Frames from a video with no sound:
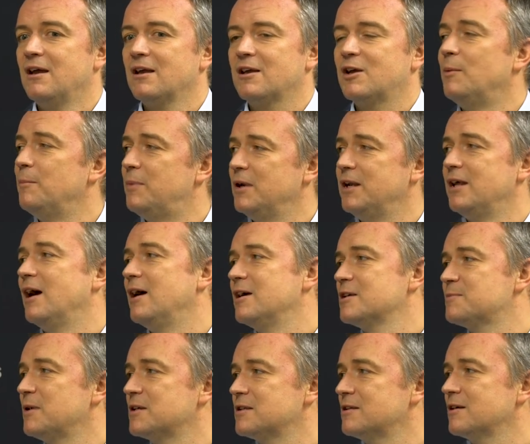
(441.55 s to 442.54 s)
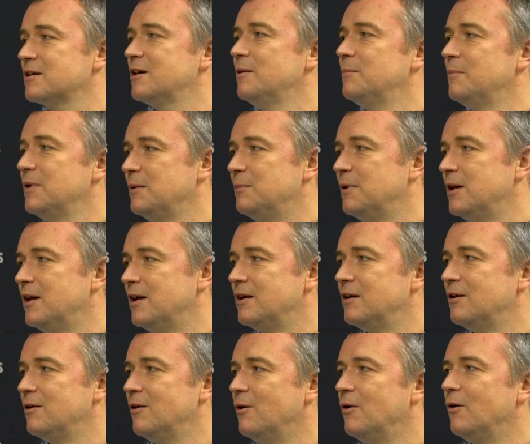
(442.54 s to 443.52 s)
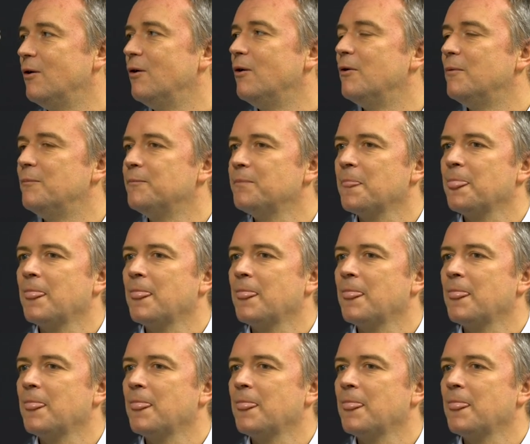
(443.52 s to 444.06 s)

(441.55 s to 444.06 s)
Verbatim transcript: company A is better than company B, or